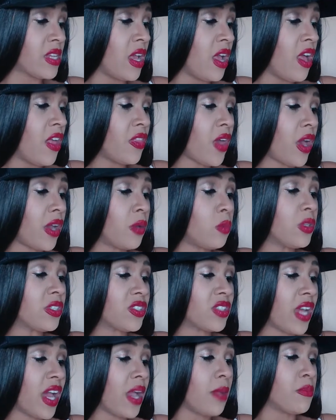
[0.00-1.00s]
thought it was
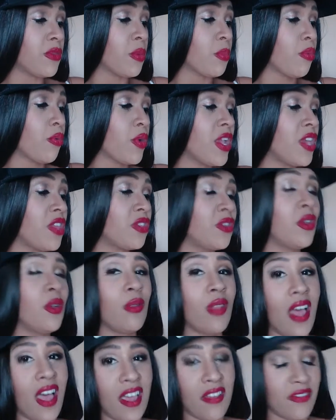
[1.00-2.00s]
time to breathe new
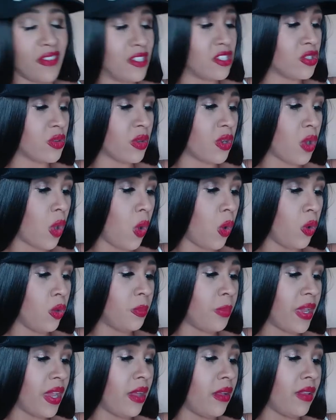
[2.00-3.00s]
life into an old
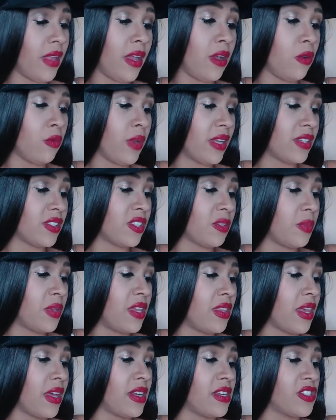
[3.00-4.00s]
pale ale recipe
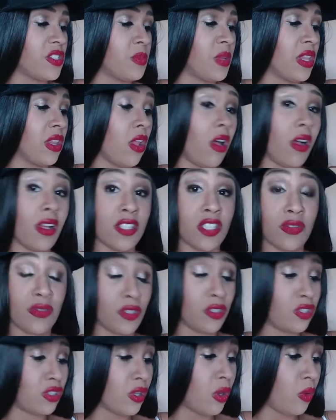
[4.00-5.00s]
that has been lost for
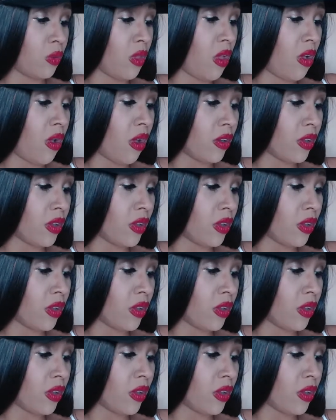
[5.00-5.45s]
so long.